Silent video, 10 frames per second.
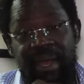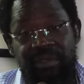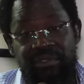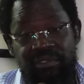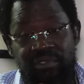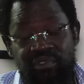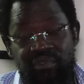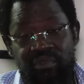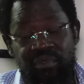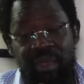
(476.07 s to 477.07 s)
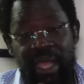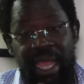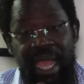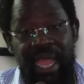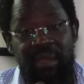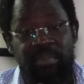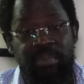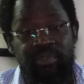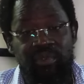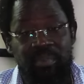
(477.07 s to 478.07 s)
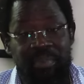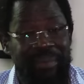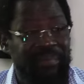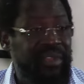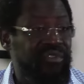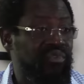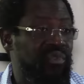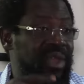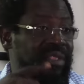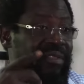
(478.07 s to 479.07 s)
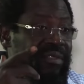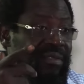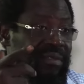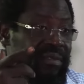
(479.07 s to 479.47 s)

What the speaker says: out to help to perpetuate